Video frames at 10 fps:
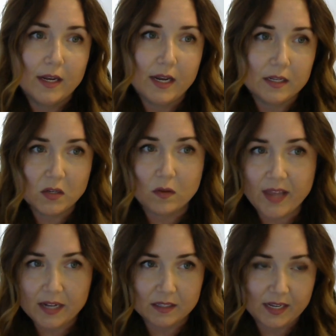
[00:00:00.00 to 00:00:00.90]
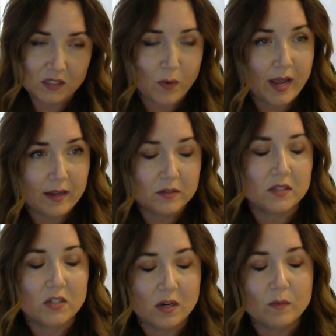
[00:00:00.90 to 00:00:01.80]
And so that's why I use
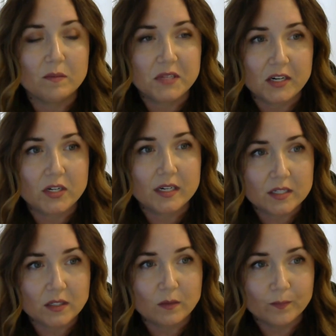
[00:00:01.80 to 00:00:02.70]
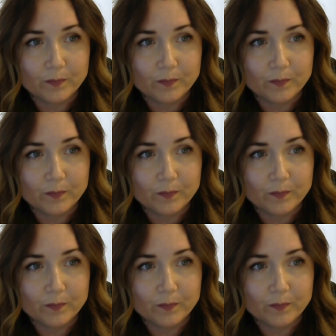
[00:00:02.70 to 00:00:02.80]
the term obstetrics.